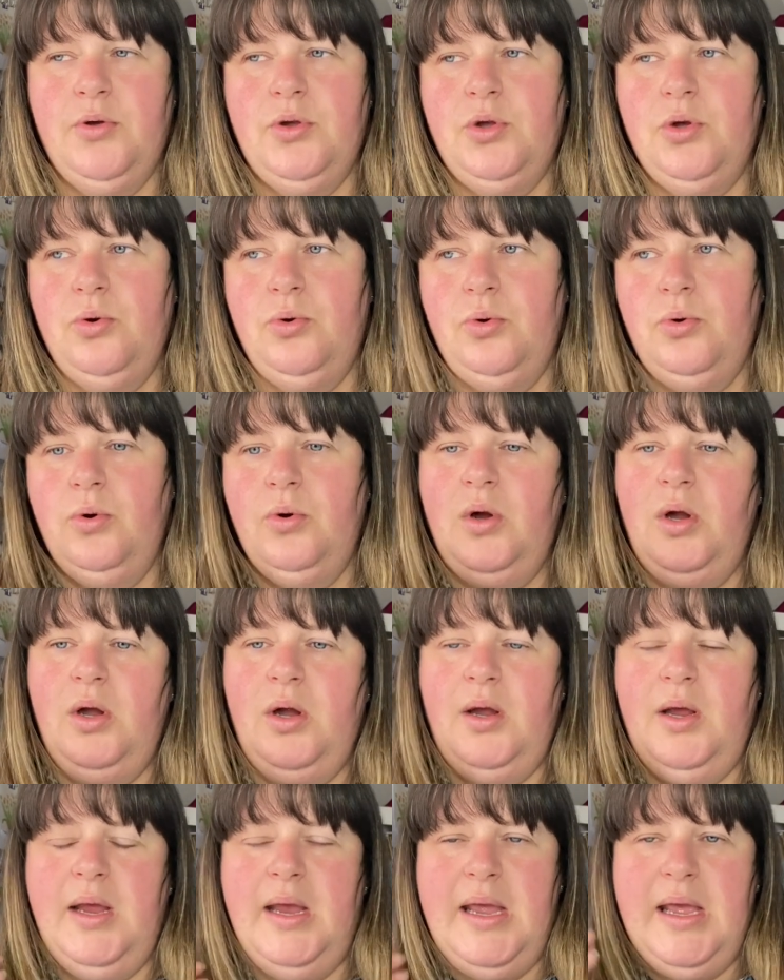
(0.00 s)
So
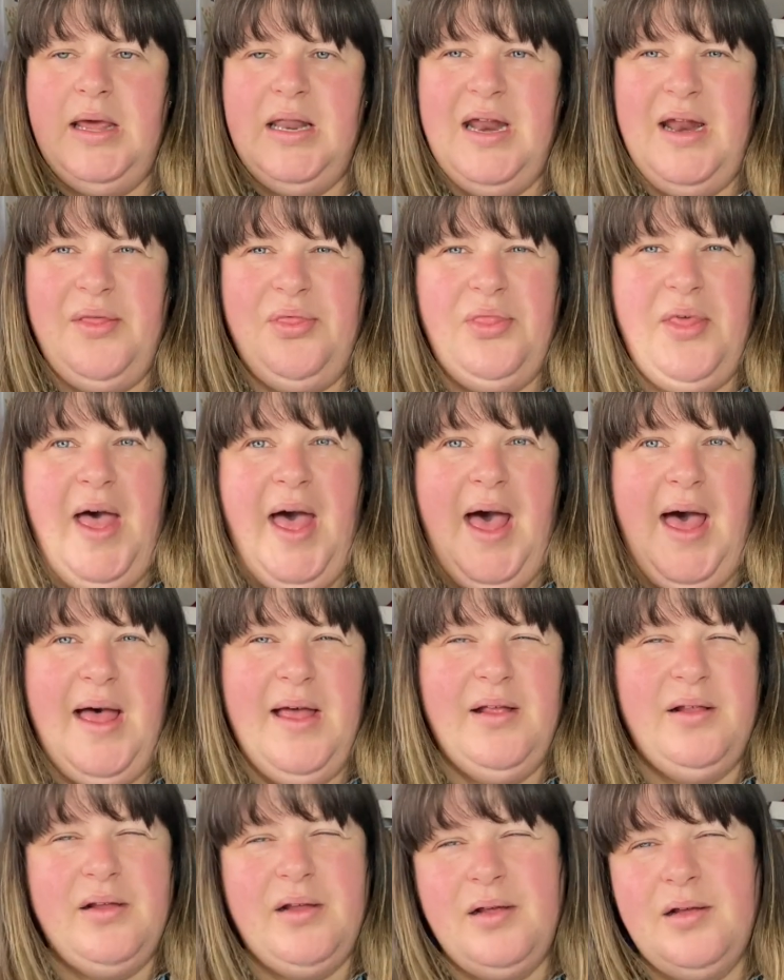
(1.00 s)
hearing
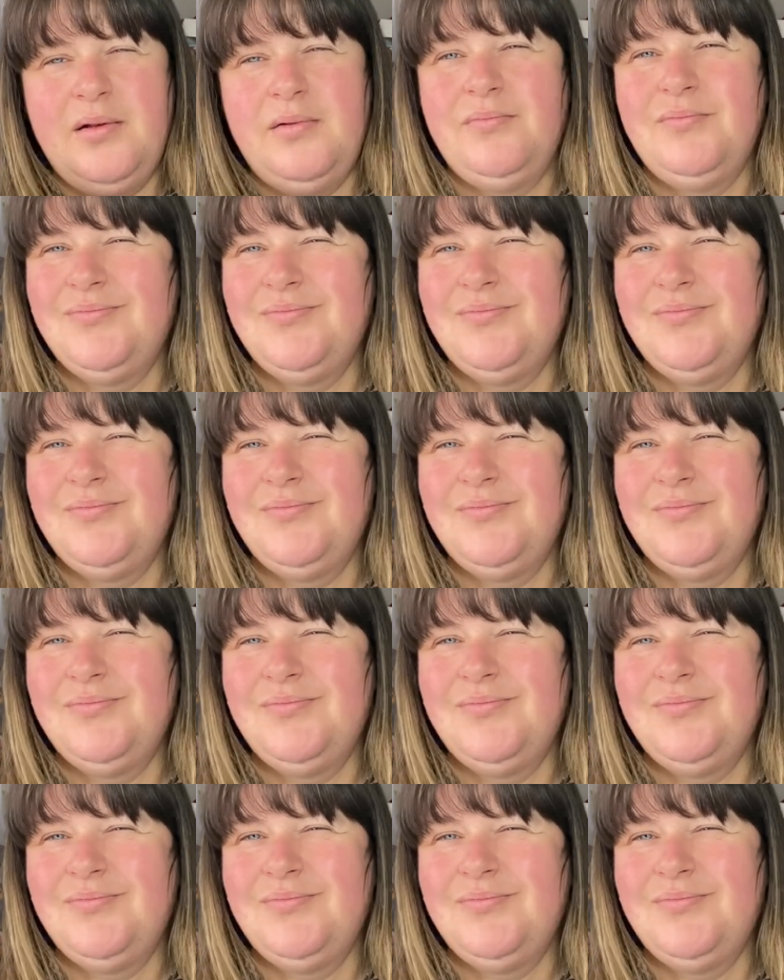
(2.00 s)
that